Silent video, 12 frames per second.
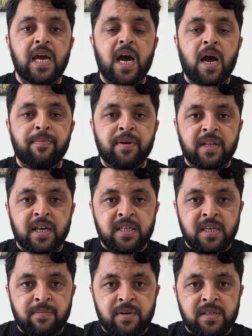After the
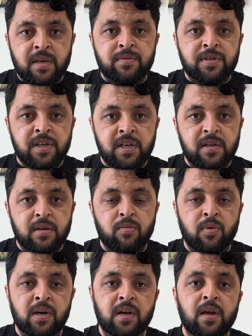acceptance of steel
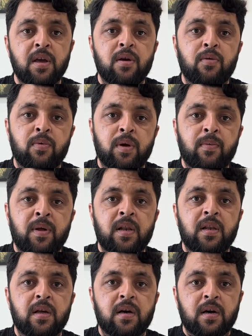work, we
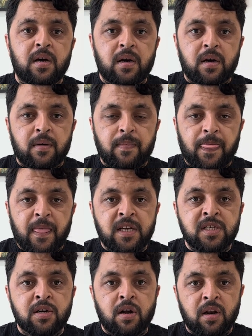will
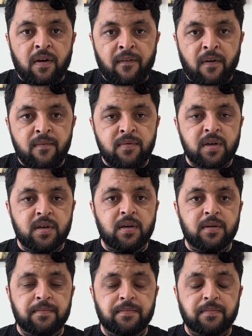install the formwork.
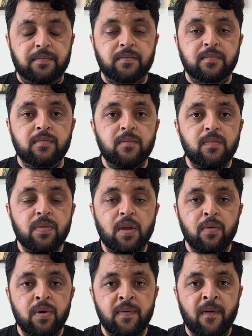
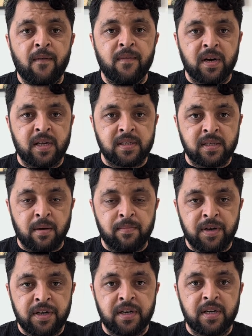When formwork is
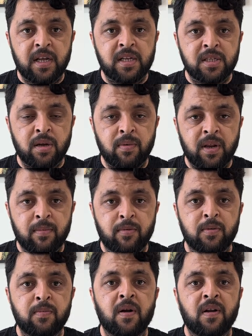completed and survey
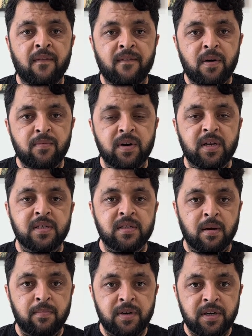report for the formwork is
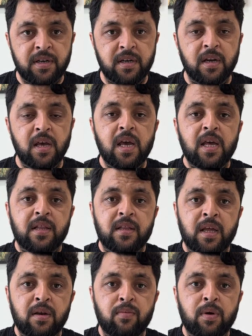completed,
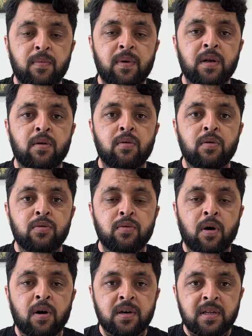then will go to
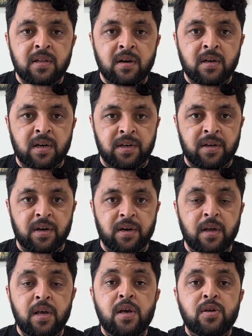order the
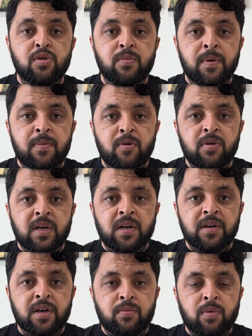concrete. So before the
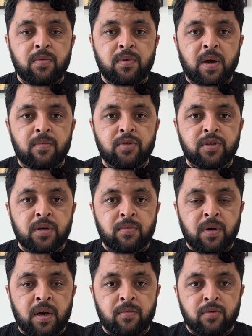concrete, what we have to check?
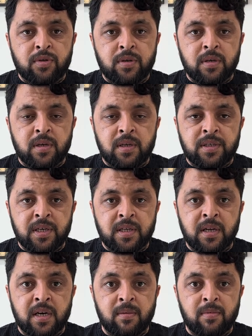We have to check
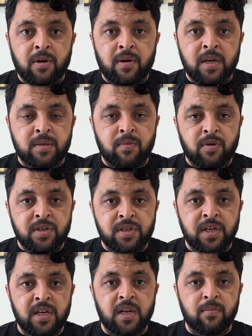the WRs for
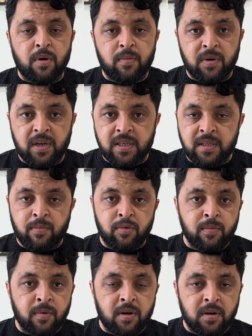steel and formwork is
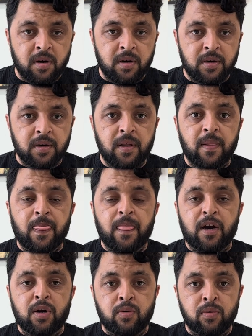approved or not.
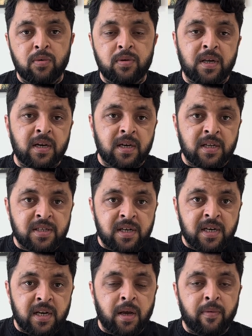Do the
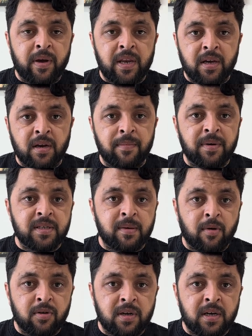consultant have any comments
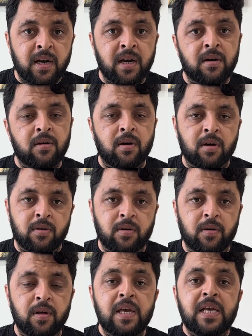about that or
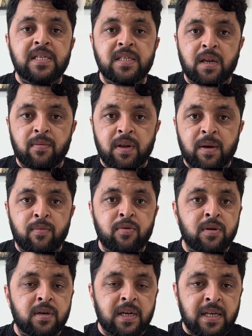no? Survey
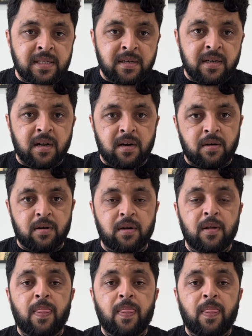report is done or not?